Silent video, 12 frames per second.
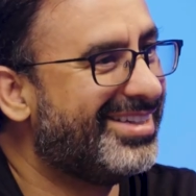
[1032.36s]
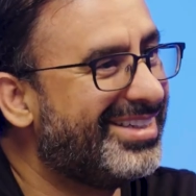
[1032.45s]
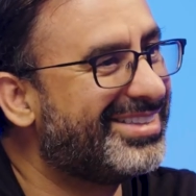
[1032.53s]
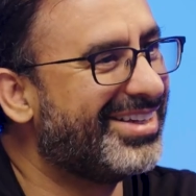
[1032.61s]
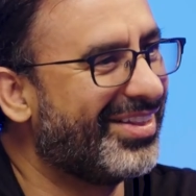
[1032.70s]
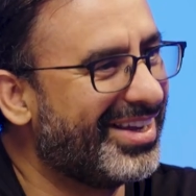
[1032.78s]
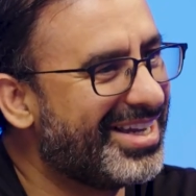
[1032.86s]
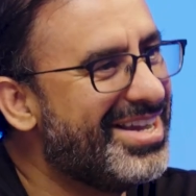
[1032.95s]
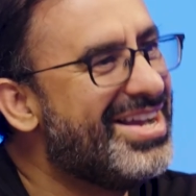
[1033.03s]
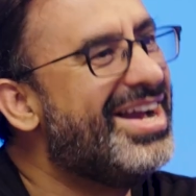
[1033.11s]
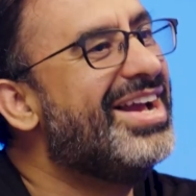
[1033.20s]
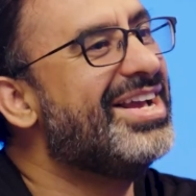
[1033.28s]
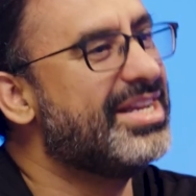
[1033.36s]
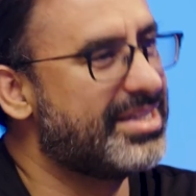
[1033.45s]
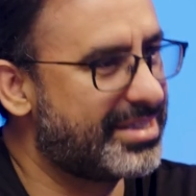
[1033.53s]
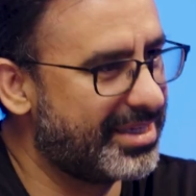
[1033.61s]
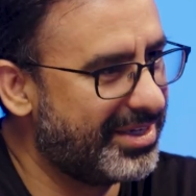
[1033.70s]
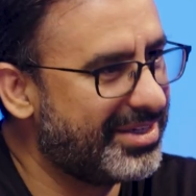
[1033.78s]
Third time.
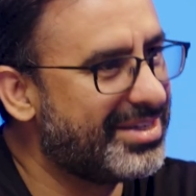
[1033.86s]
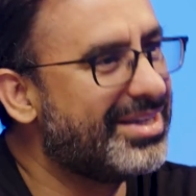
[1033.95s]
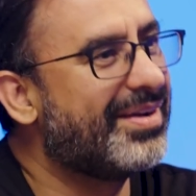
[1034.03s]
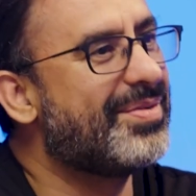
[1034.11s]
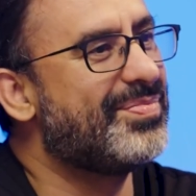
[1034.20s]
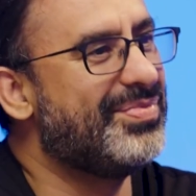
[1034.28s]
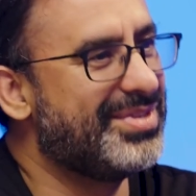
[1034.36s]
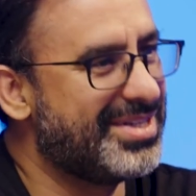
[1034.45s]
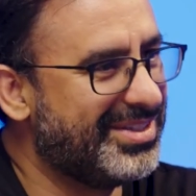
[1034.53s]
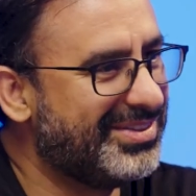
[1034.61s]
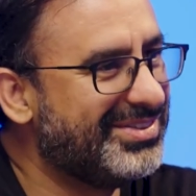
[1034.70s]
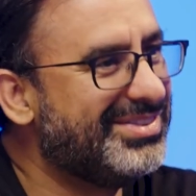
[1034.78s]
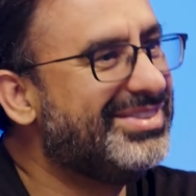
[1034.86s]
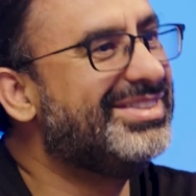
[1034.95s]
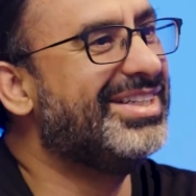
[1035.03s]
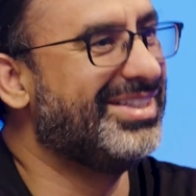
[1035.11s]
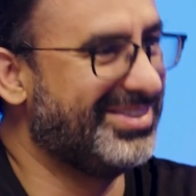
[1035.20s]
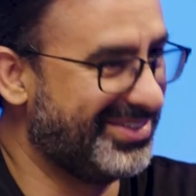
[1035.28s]
Okay, I like that. Well, I'm a 9-time, so
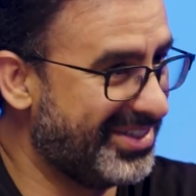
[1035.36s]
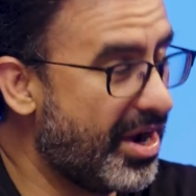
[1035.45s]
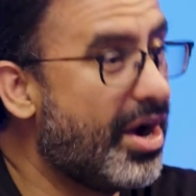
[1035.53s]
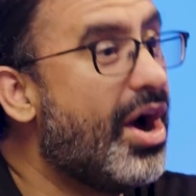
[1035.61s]
I'm definitely a